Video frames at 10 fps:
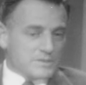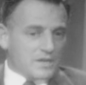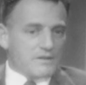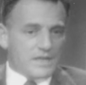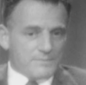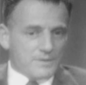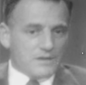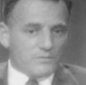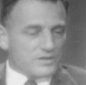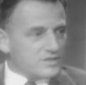I'm sorry I haven't
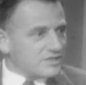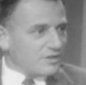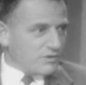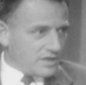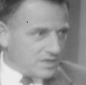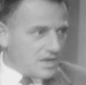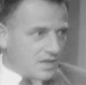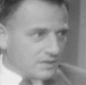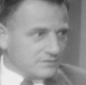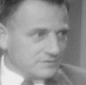got one to sell right now.